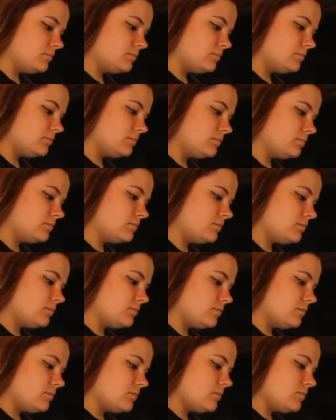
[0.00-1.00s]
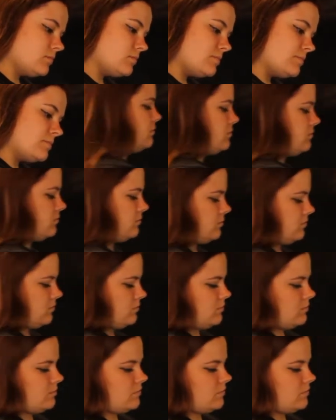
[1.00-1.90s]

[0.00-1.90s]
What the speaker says: Nothing is said.